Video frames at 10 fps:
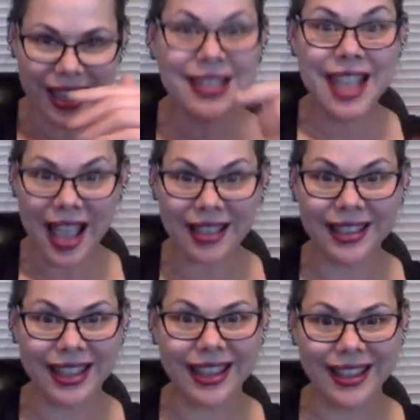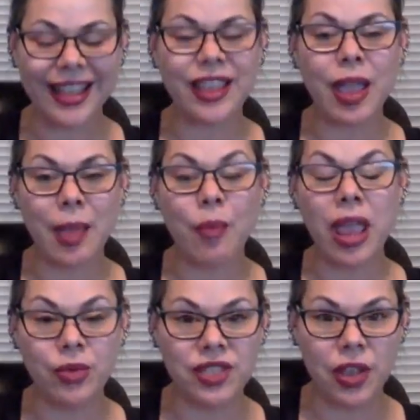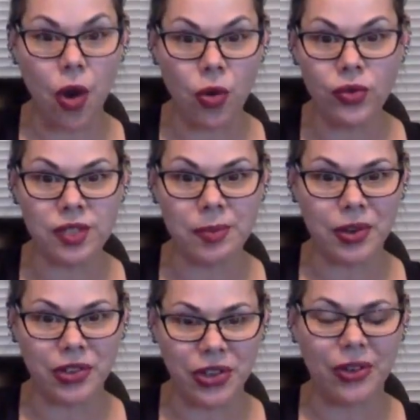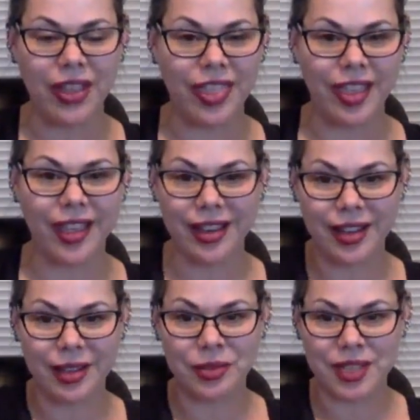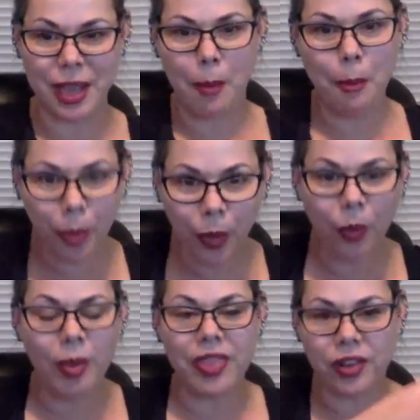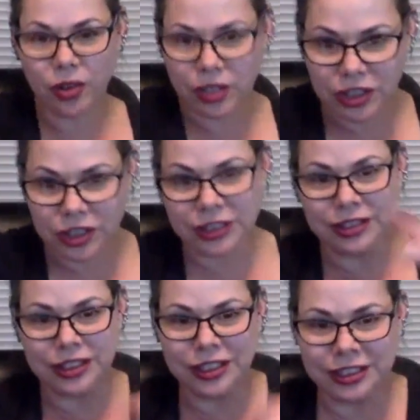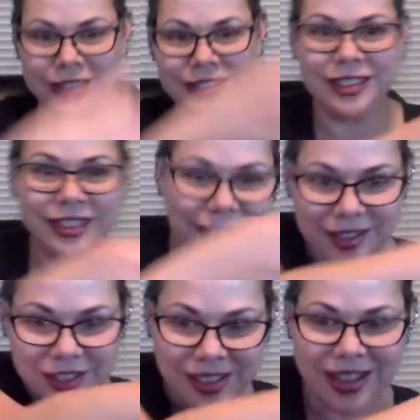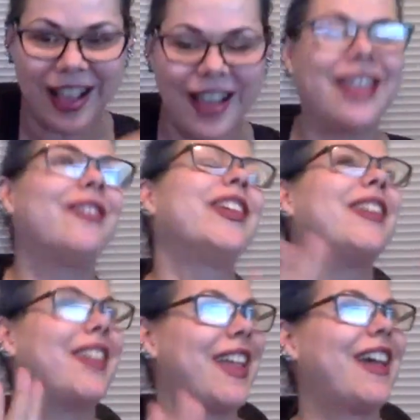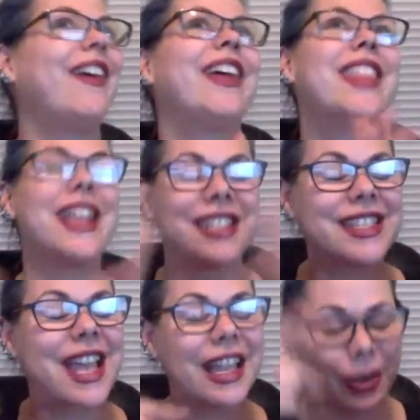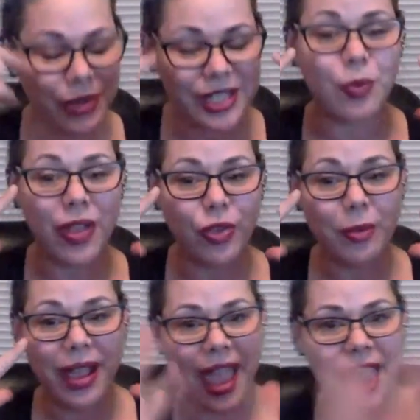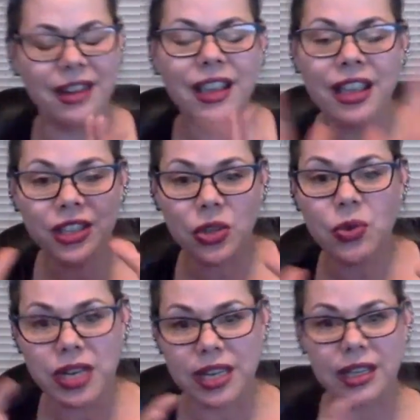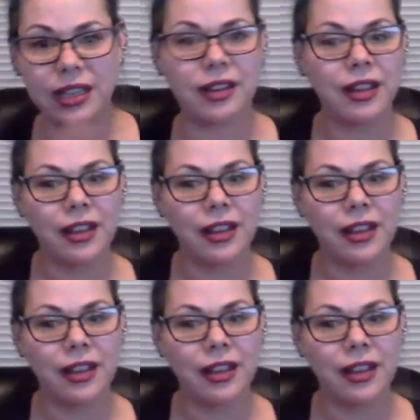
exactly. Like, the, it, it was their own spear, too, I think. And it was like, boom, and they go, uh, uh, uh, you know, and I'm like, yeah, okay, that's exactly what just went through my head. You and Negan.